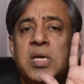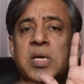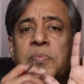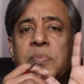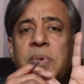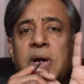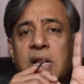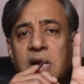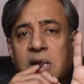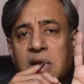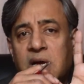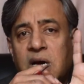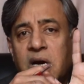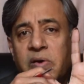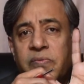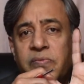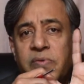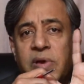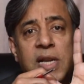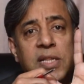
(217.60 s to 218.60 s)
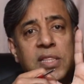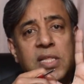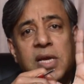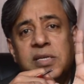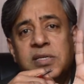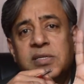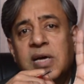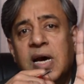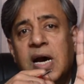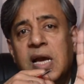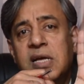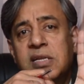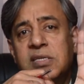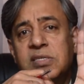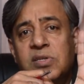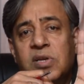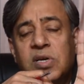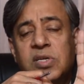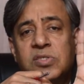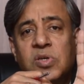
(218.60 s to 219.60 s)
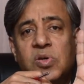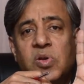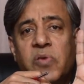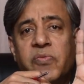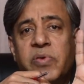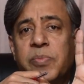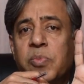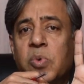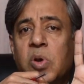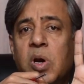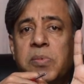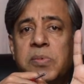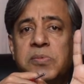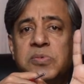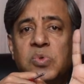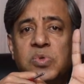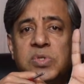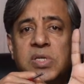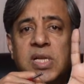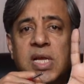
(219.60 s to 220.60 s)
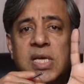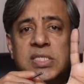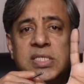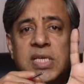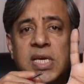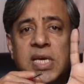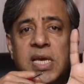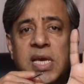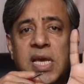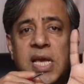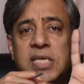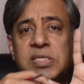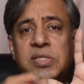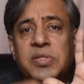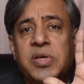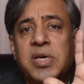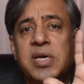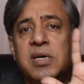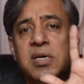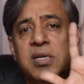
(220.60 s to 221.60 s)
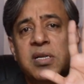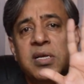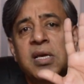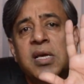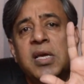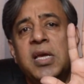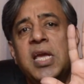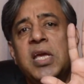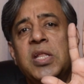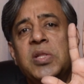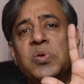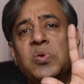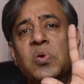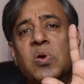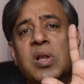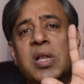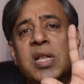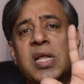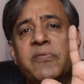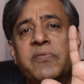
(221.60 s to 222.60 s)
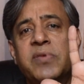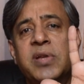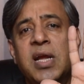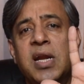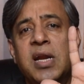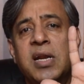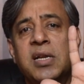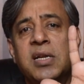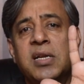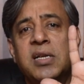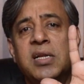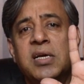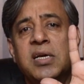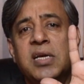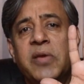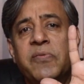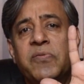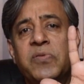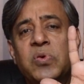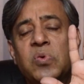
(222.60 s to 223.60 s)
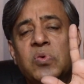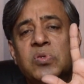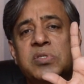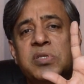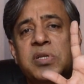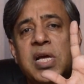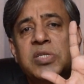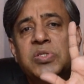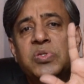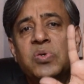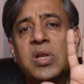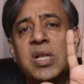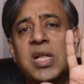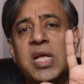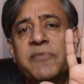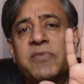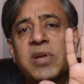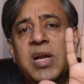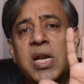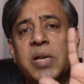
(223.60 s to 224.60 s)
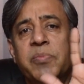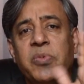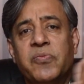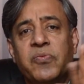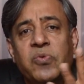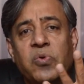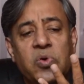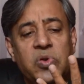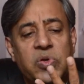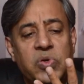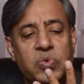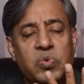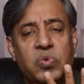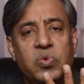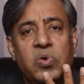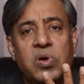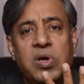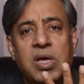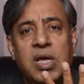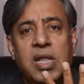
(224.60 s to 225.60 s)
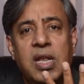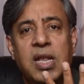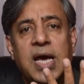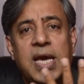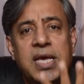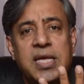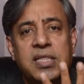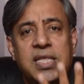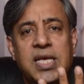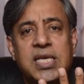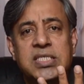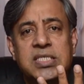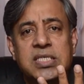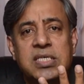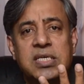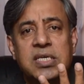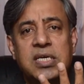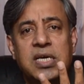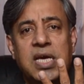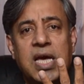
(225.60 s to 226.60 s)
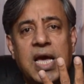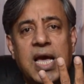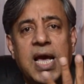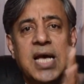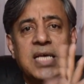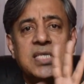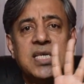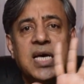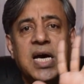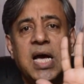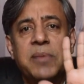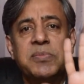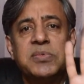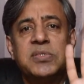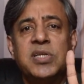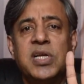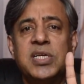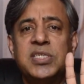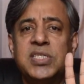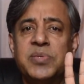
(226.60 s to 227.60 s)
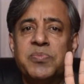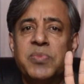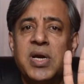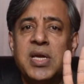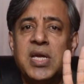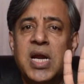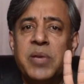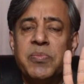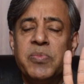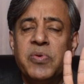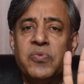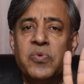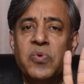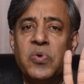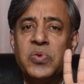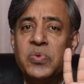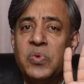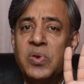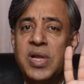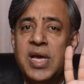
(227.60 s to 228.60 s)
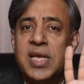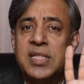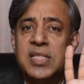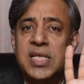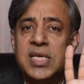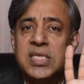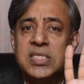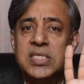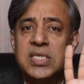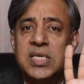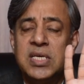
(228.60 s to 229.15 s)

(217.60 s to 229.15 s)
paragraph and the entire structure of a problem solution essay is there in your left hand. If you stretch your left hand before you like this, as I'm stretching my hand before you like this,